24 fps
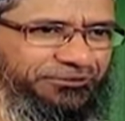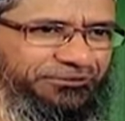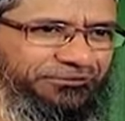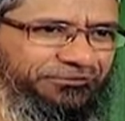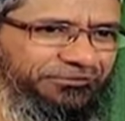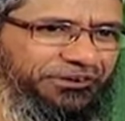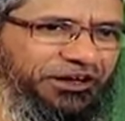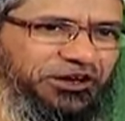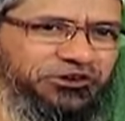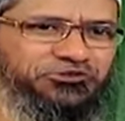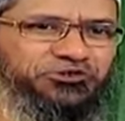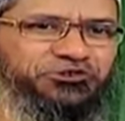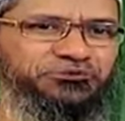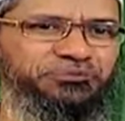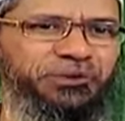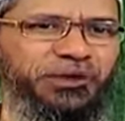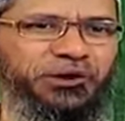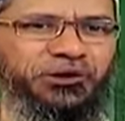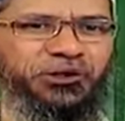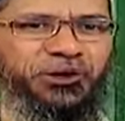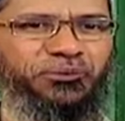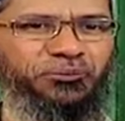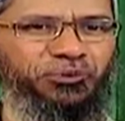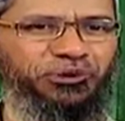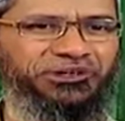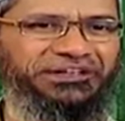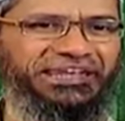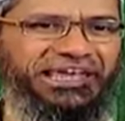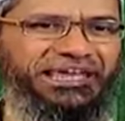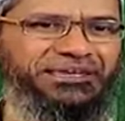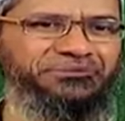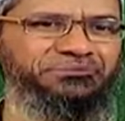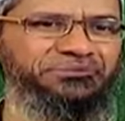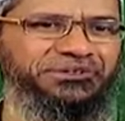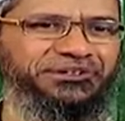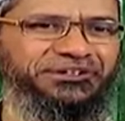where you should spend your more
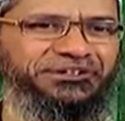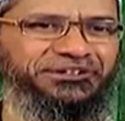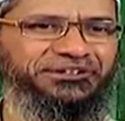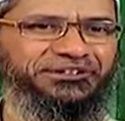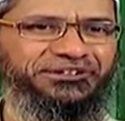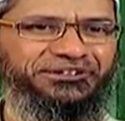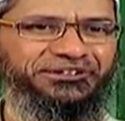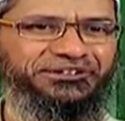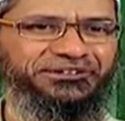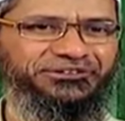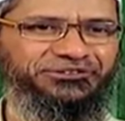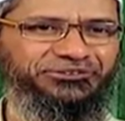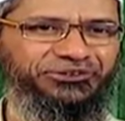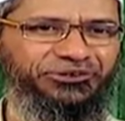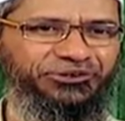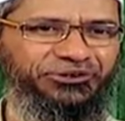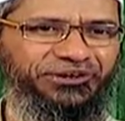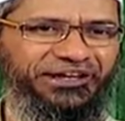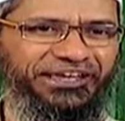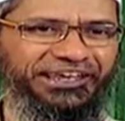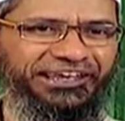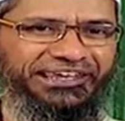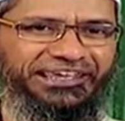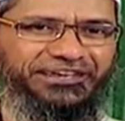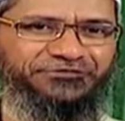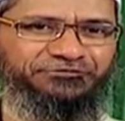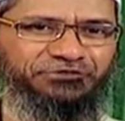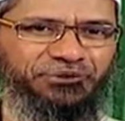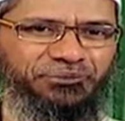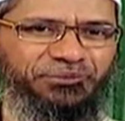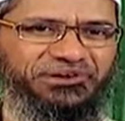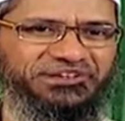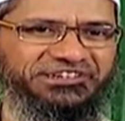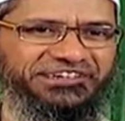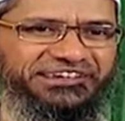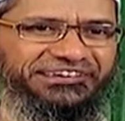time. So any
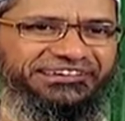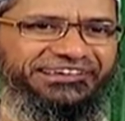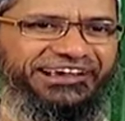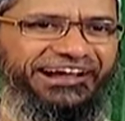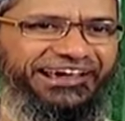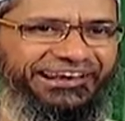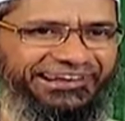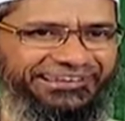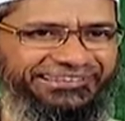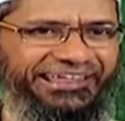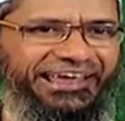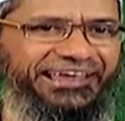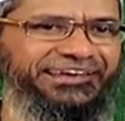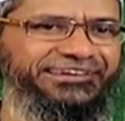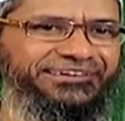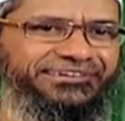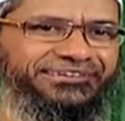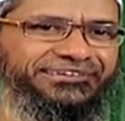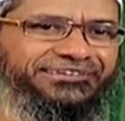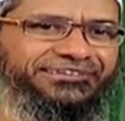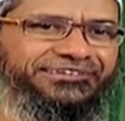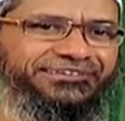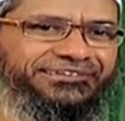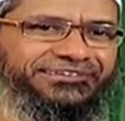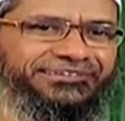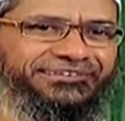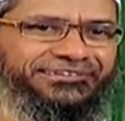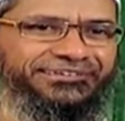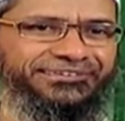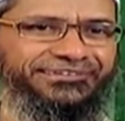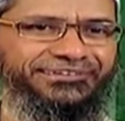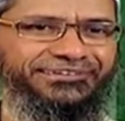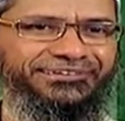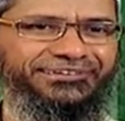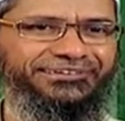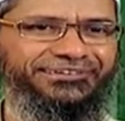information regarding that,
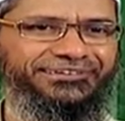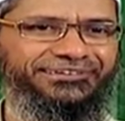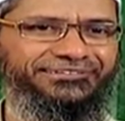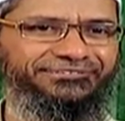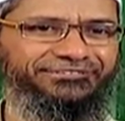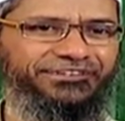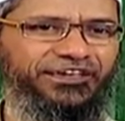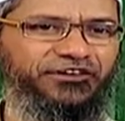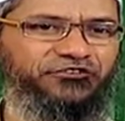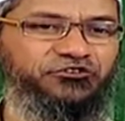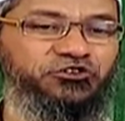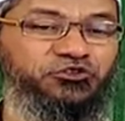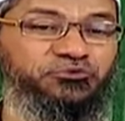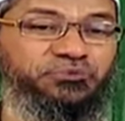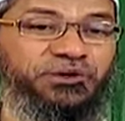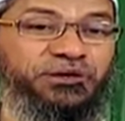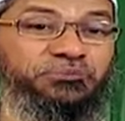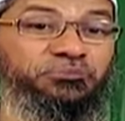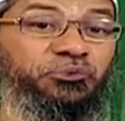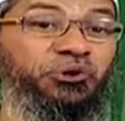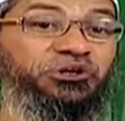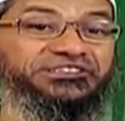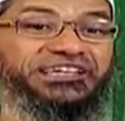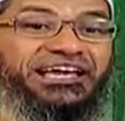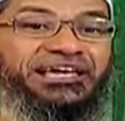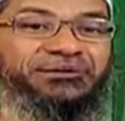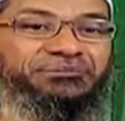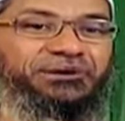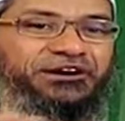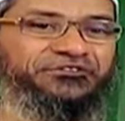we have to spend more time